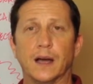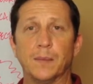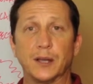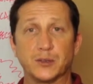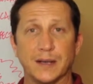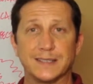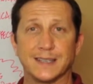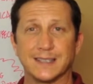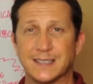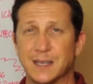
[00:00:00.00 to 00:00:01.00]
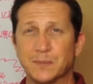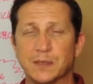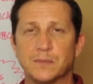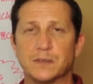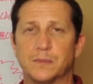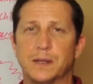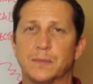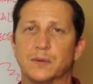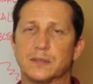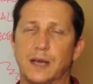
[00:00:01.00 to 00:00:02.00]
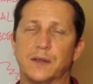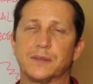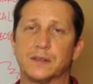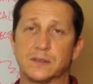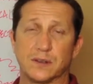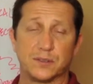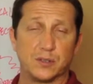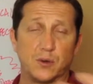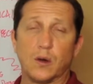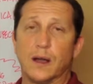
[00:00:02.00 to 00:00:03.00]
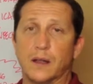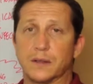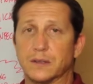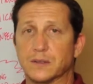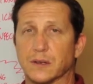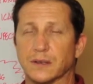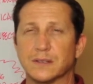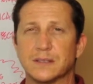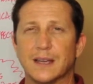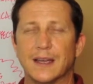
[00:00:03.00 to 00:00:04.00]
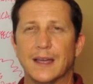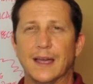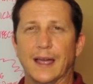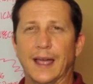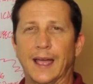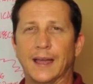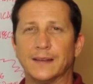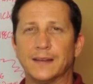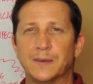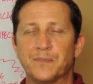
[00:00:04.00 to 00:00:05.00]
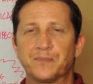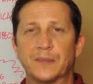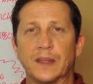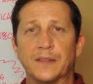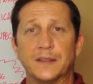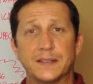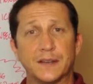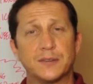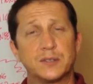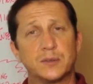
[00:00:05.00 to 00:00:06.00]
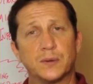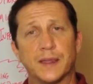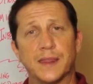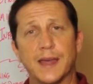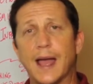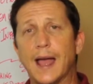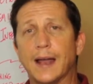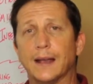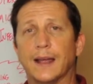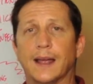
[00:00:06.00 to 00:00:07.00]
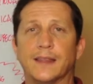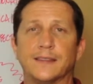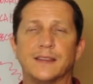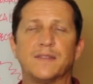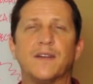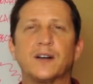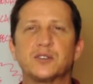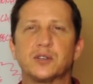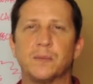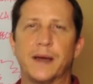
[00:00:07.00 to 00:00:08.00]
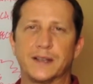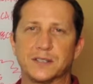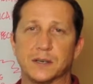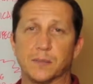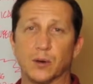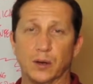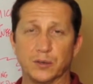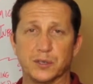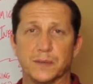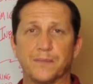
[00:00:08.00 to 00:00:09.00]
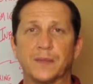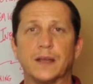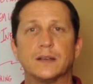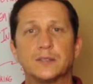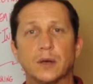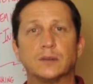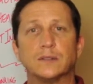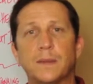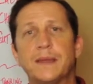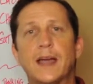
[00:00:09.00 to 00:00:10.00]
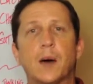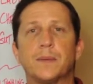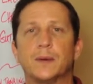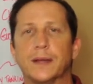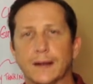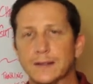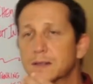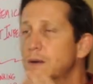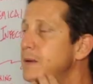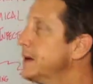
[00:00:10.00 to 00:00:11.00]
addressing symptoms in people's health concerns, your health concerns, and the difference between that and the functional medicine approach. So let me help you here. So